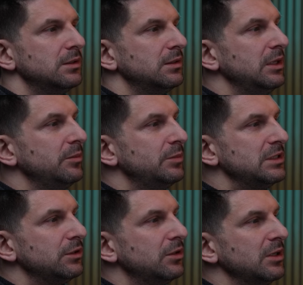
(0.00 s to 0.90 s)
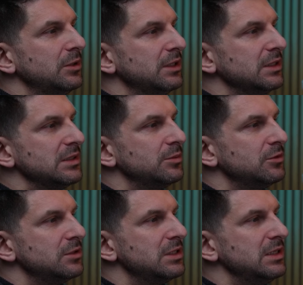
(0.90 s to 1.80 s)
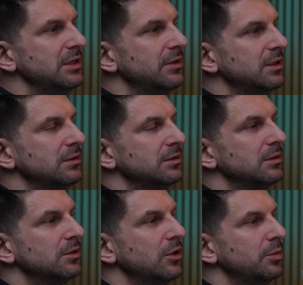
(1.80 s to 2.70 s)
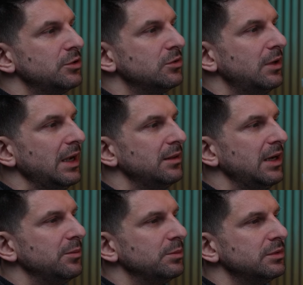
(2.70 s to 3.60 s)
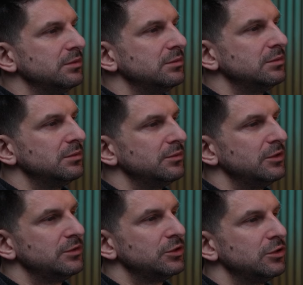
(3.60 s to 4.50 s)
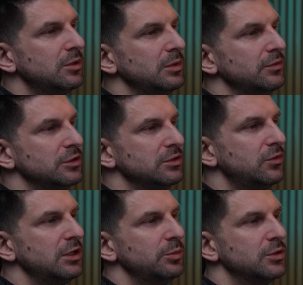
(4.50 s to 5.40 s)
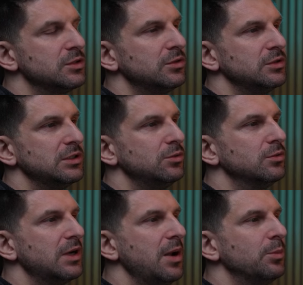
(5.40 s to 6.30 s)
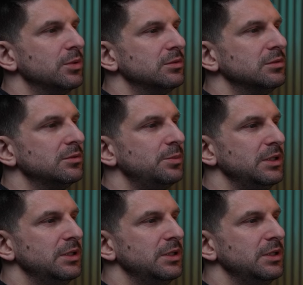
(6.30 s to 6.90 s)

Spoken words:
And after we click the Add Ramp button on the left, all it does is create a ramp, an incline like this.